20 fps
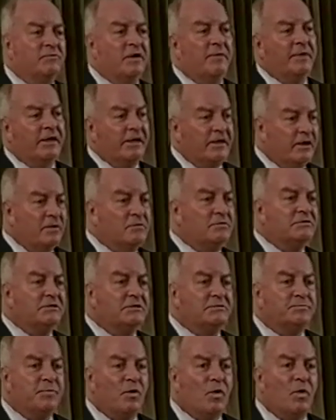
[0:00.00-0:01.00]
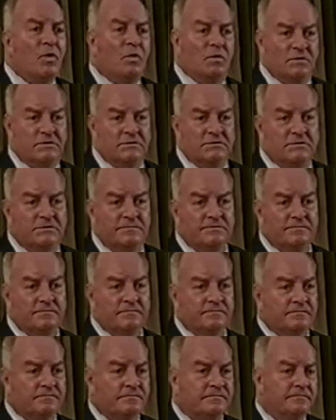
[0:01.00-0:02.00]
We're being used as pawns.
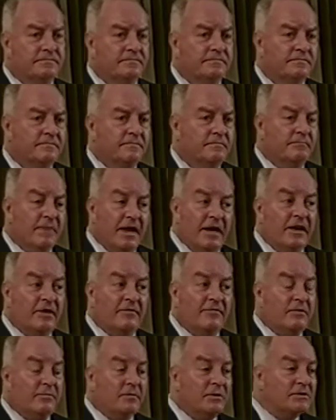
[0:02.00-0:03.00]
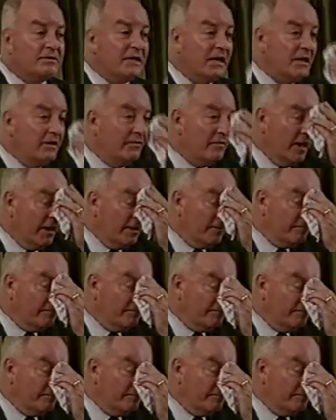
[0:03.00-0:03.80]
Many of them will tell you that.